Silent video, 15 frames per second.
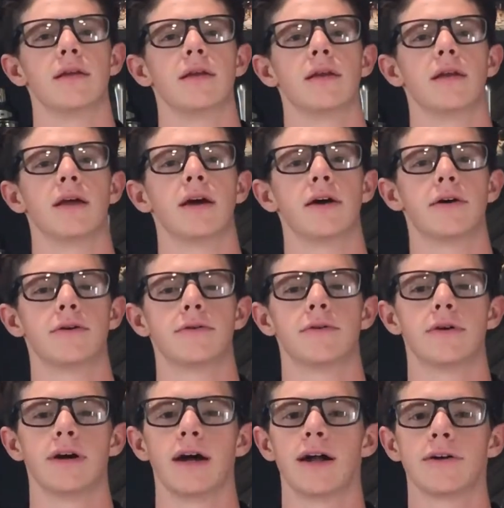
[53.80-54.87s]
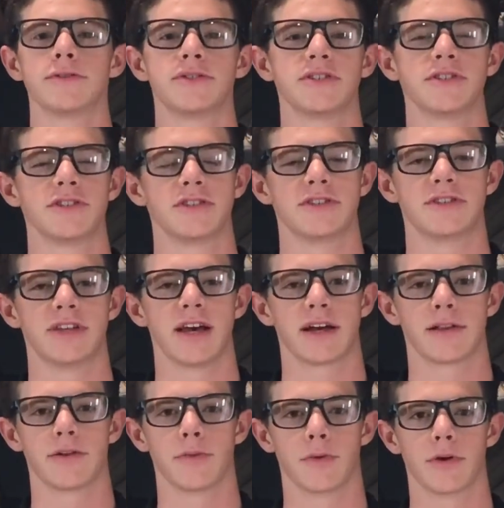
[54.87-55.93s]
Now, how does this
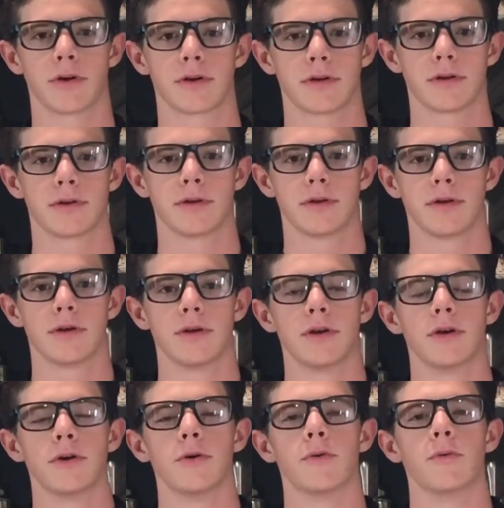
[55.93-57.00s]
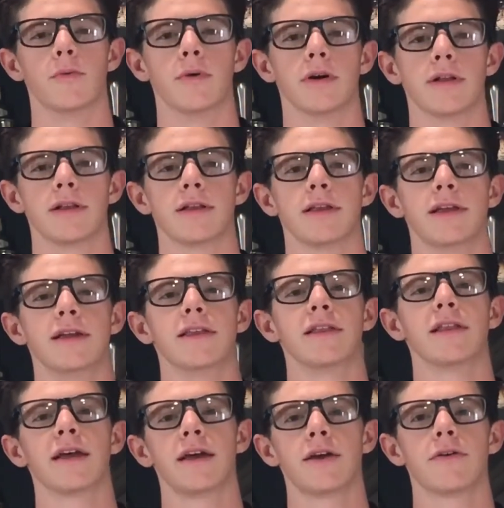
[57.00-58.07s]
exactly work? Well, in
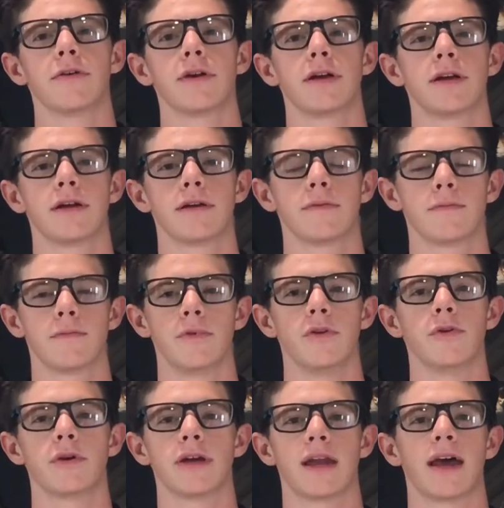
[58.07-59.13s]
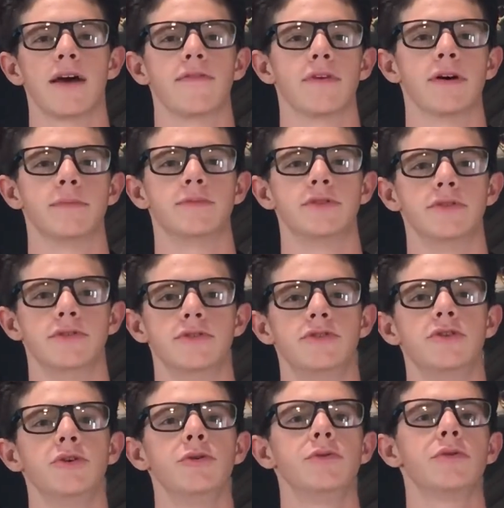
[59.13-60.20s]
layering, you can have up to
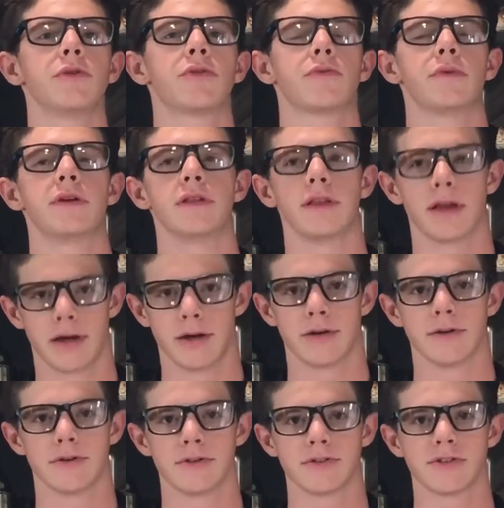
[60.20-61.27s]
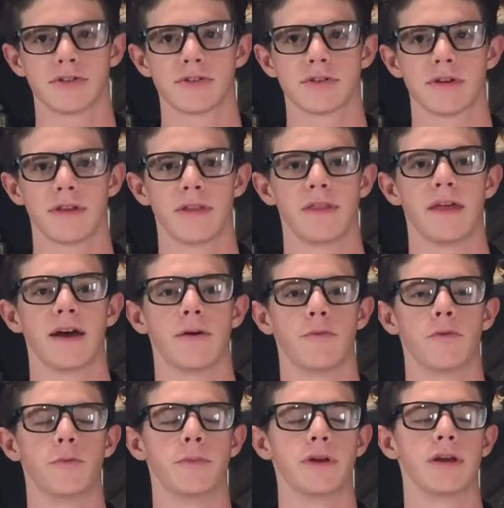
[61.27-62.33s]
2 to 3 layers that
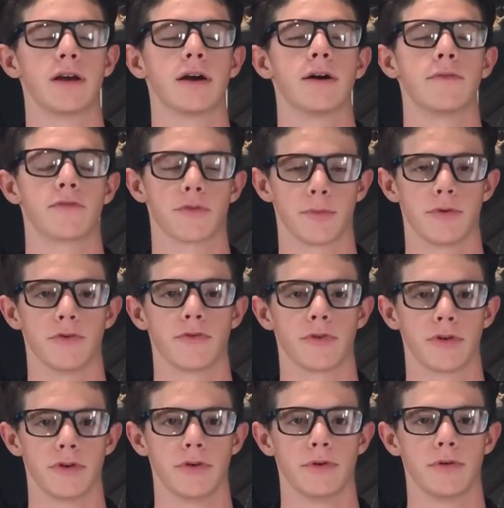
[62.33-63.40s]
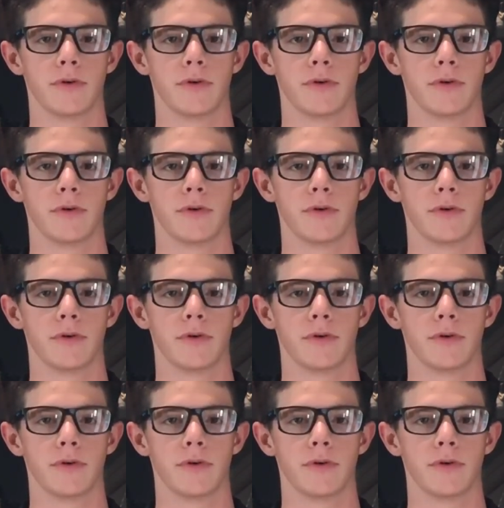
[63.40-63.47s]
will be comfortable for you.